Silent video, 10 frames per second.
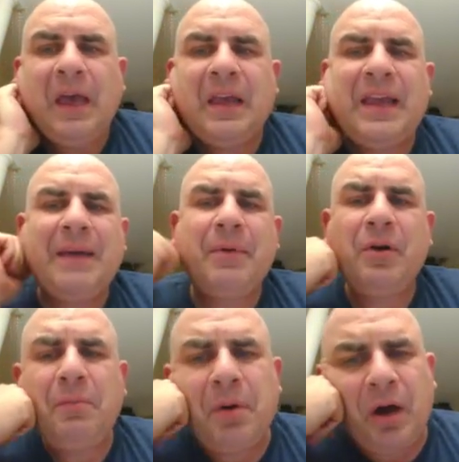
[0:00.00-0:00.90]

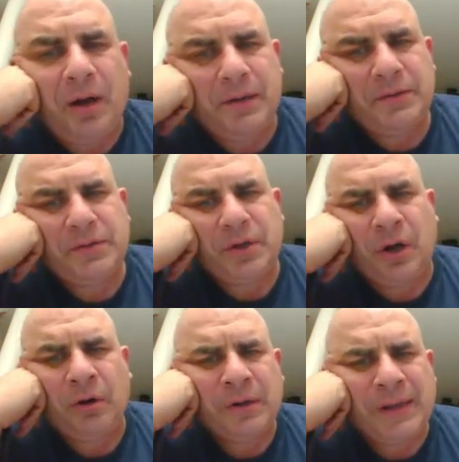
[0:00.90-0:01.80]
chemical bonds
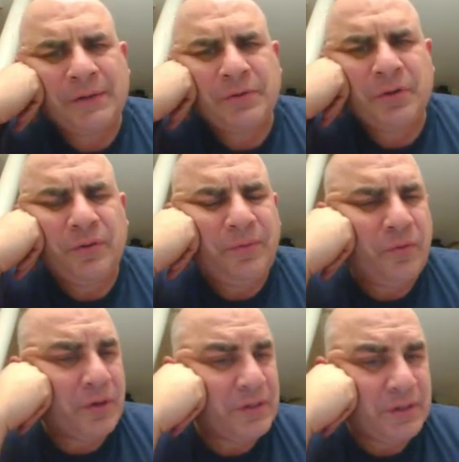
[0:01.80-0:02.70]
are electrical
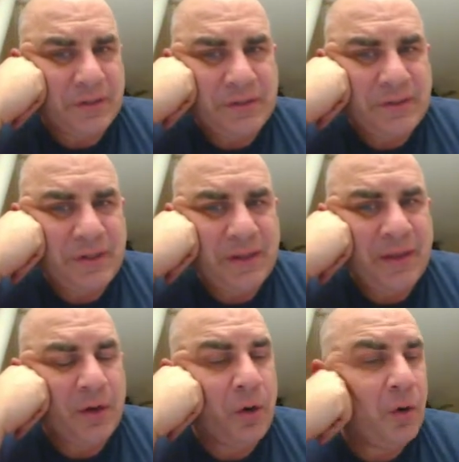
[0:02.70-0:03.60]
forces
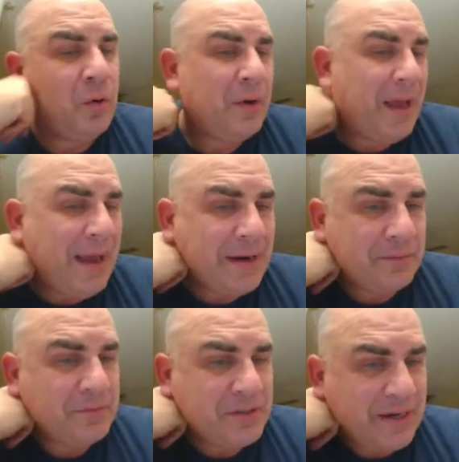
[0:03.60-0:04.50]
that hold
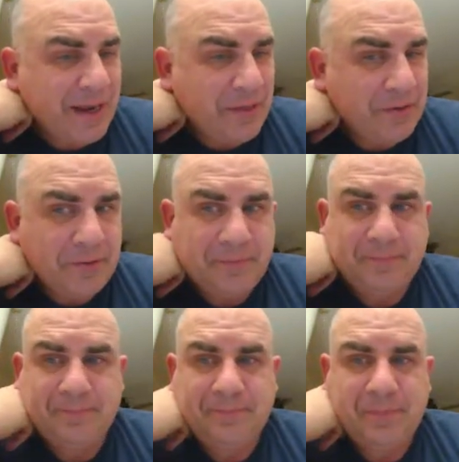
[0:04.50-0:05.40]
atoms together.
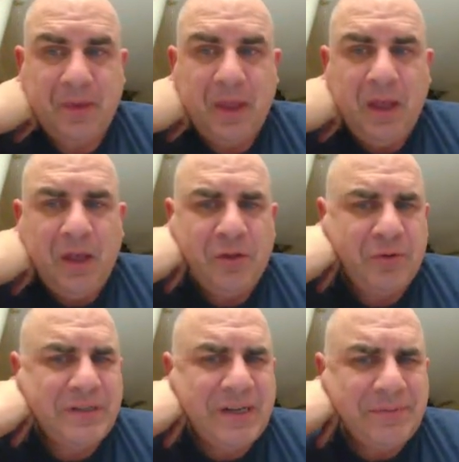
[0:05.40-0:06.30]

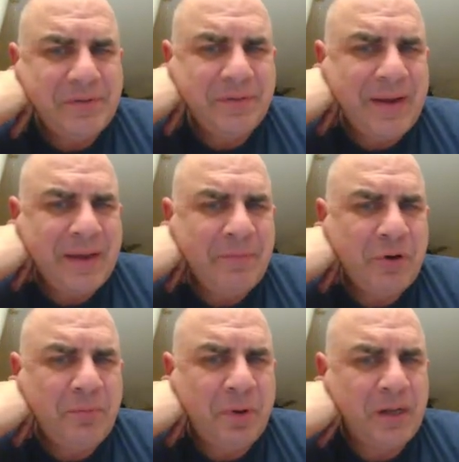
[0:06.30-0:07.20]
3 types of
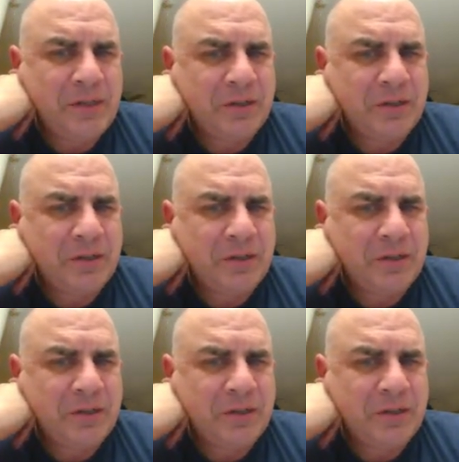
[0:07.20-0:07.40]
chemical bonds